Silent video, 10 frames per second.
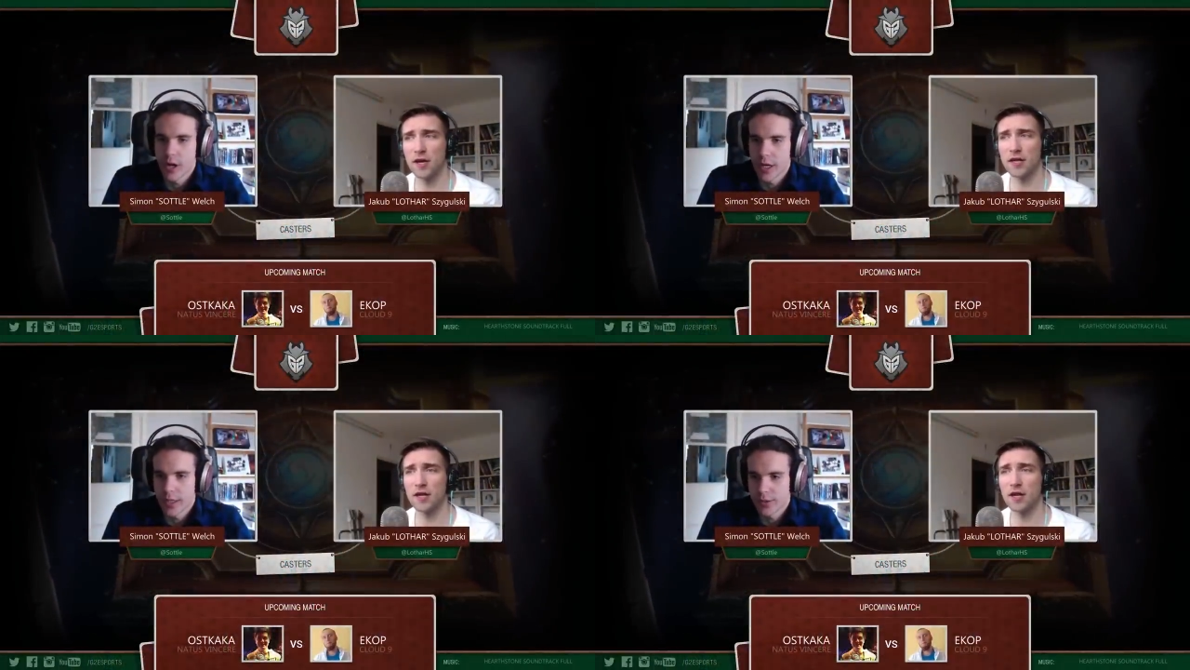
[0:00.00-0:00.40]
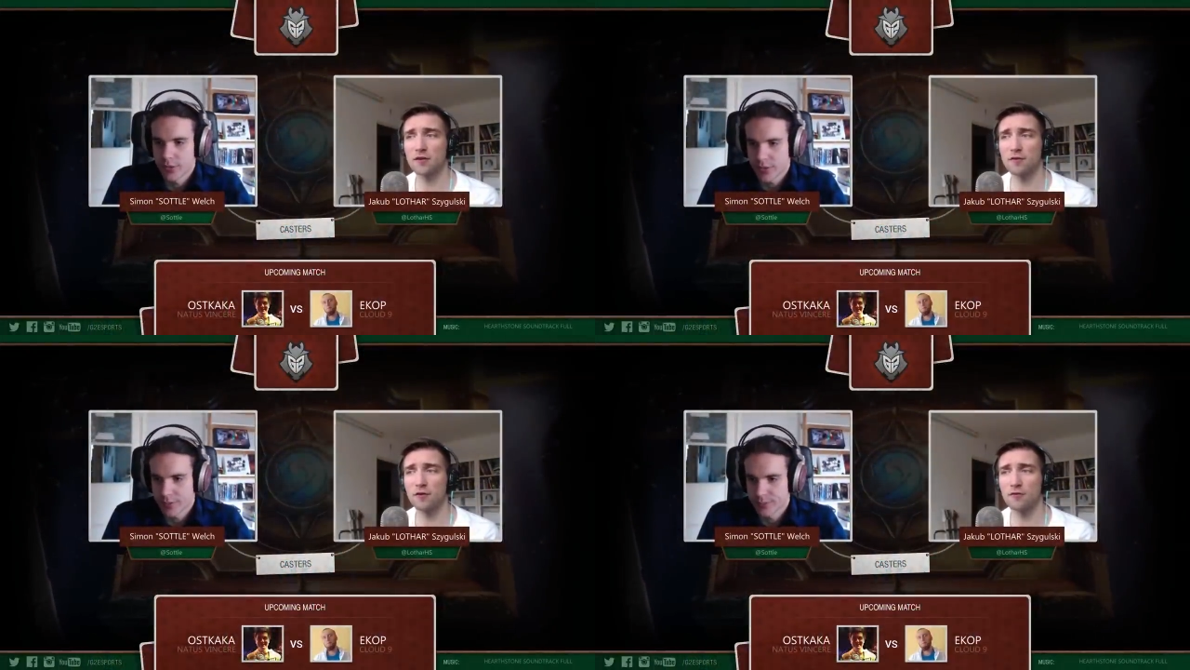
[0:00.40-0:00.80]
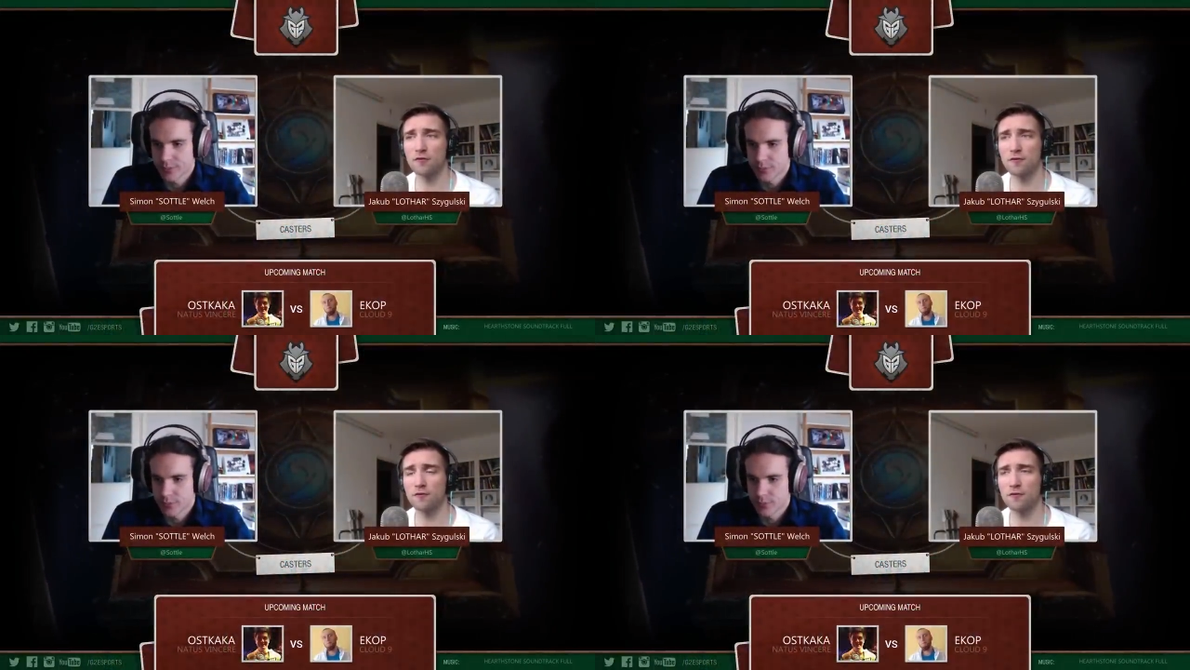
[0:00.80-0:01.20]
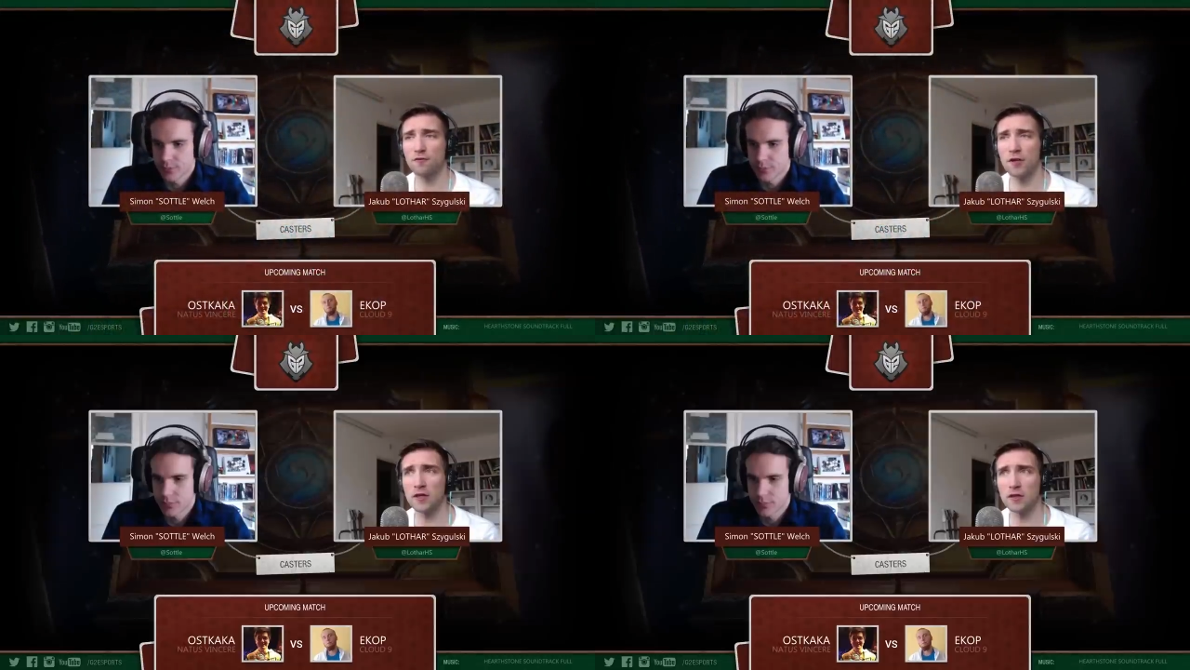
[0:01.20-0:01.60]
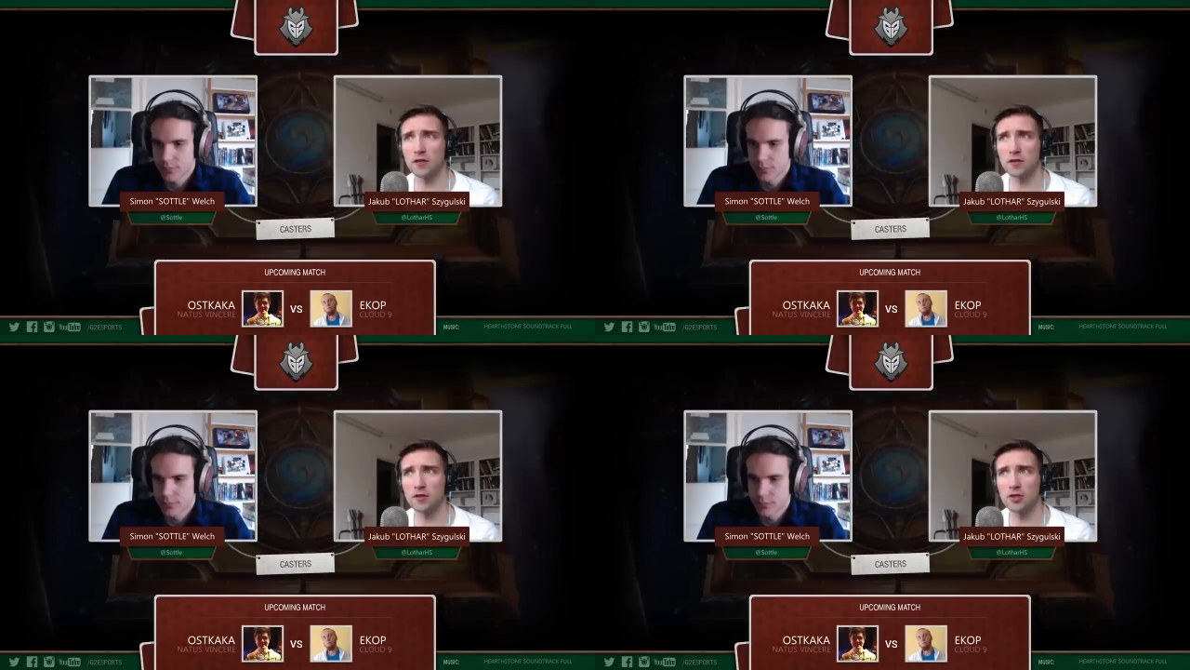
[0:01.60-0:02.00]
Speaker 1: Right. And I don't
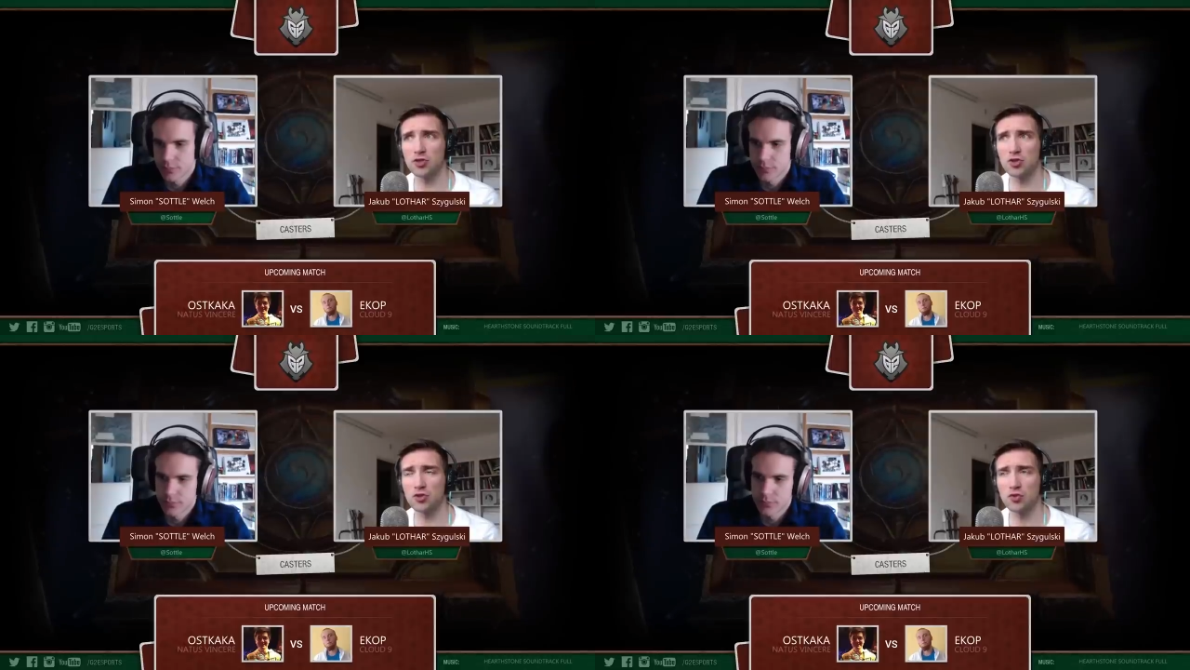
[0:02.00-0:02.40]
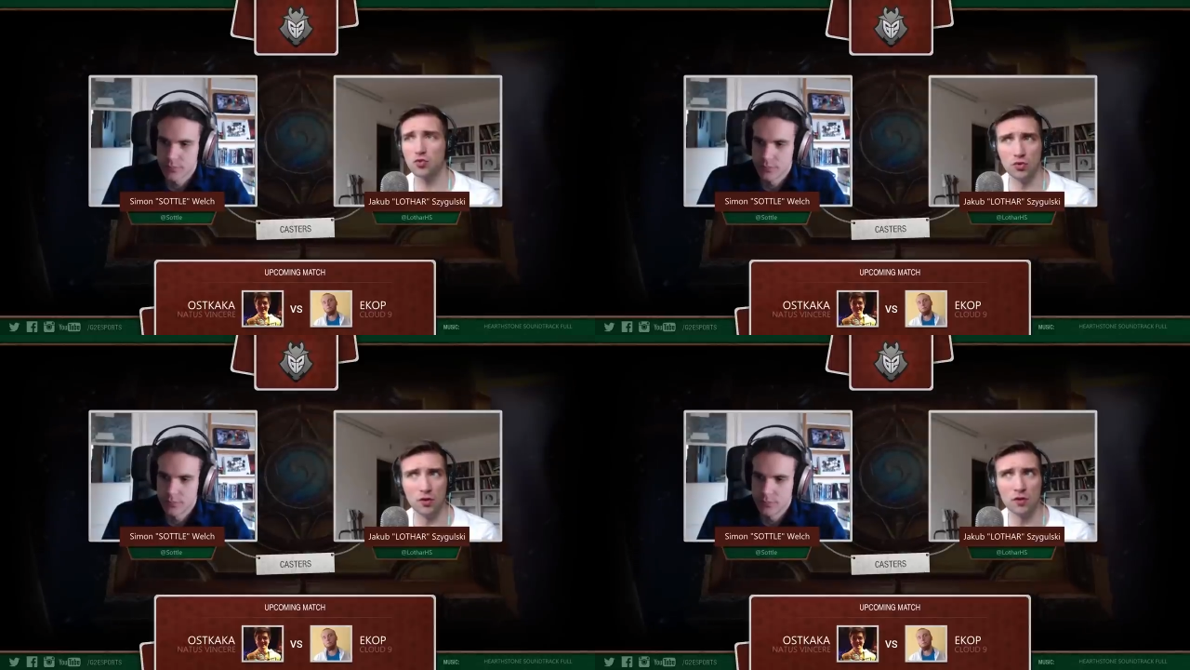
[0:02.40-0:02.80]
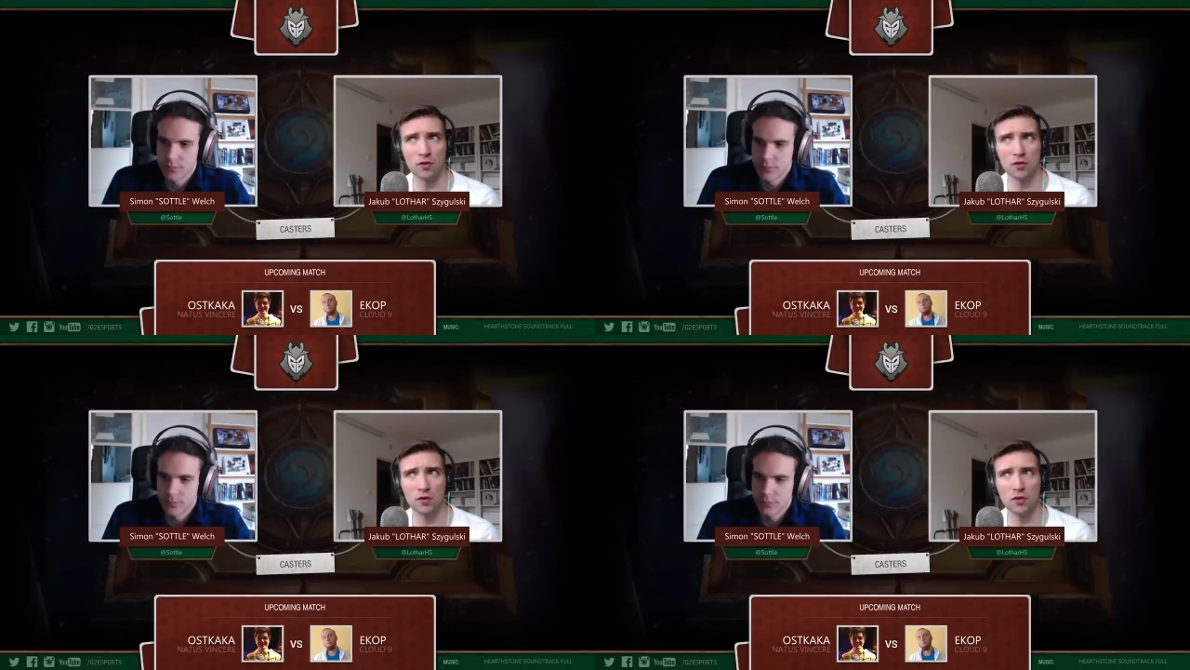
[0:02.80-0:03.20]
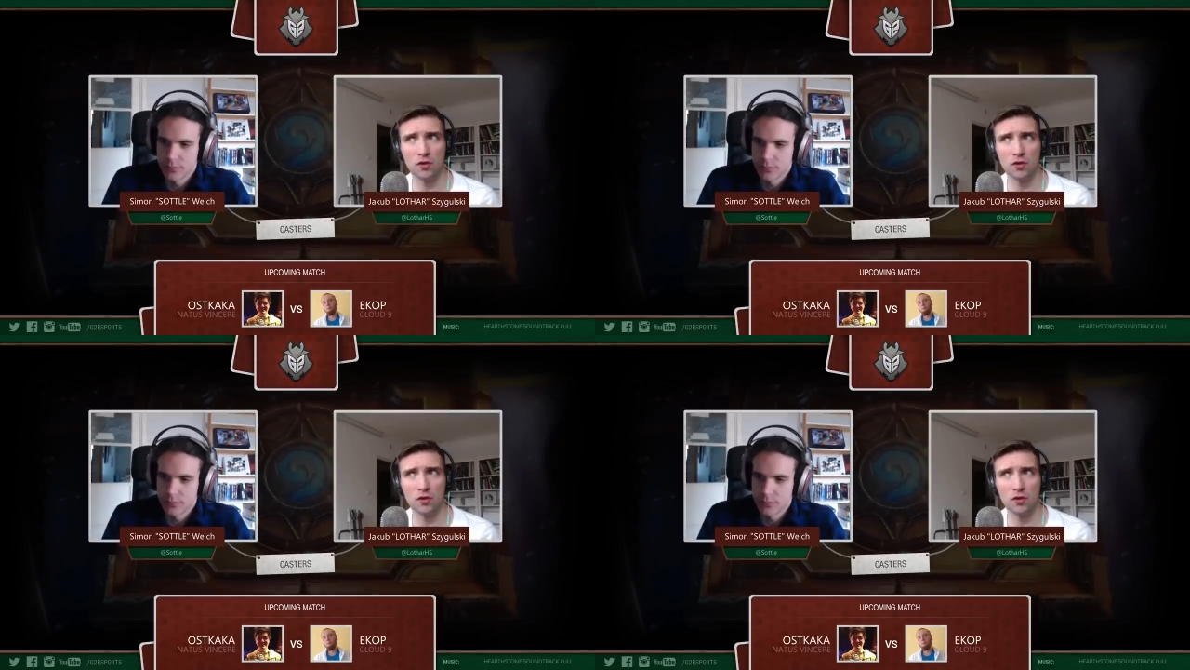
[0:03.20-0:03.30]
think he should.